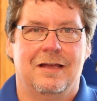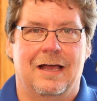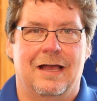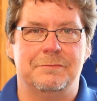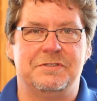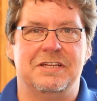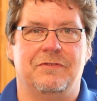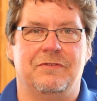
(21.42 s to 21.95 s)

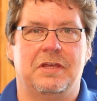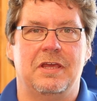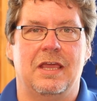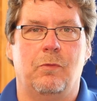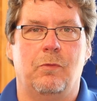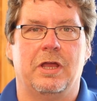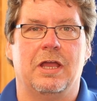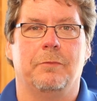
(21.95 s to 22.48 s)
I'm Stephen King,
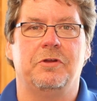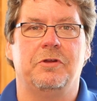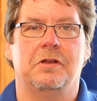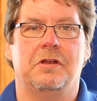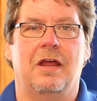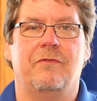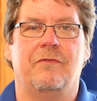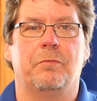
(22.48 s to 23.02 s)
and we come to you
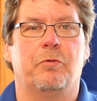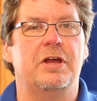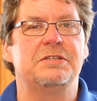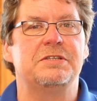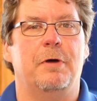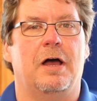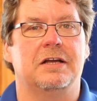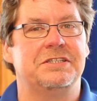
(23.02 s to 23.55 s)
today from the press
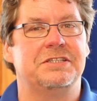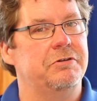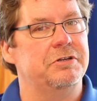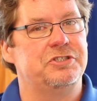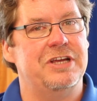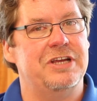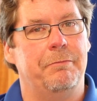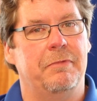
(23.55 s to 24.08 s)
box here
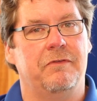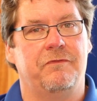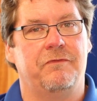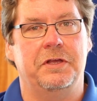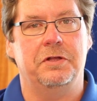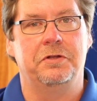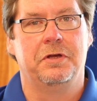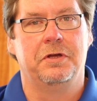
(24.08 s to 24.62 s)
at Chapman
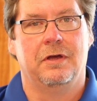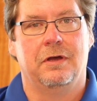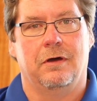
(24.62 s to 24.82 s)
Field